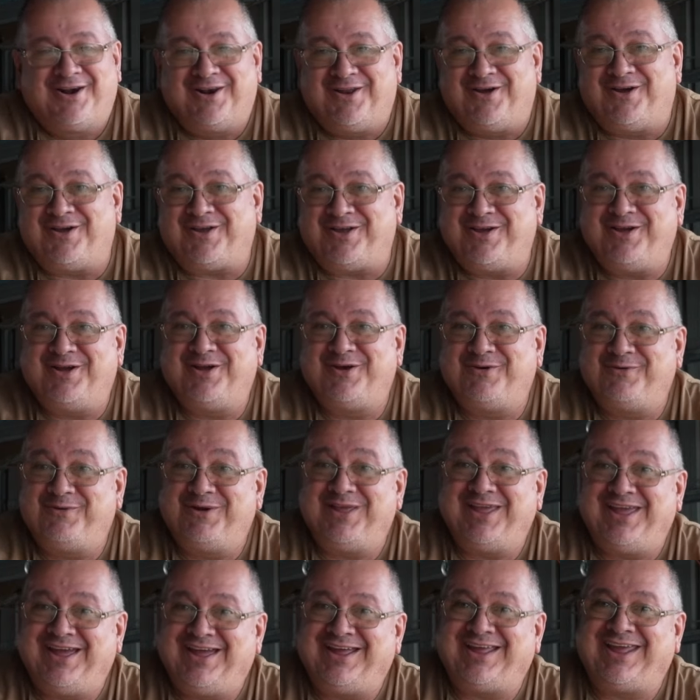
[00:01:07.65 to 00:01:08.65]
like
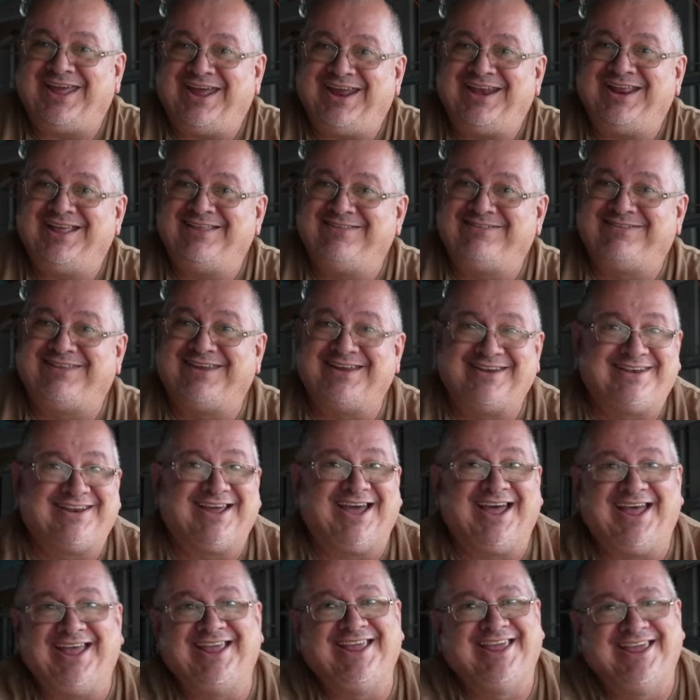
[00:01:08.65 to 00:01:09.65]
we are getting
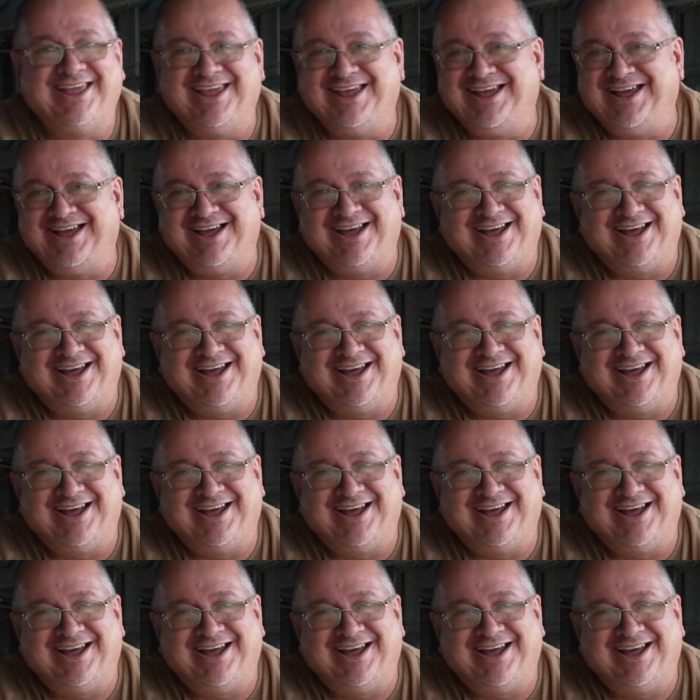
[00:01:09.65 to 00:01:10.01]
today.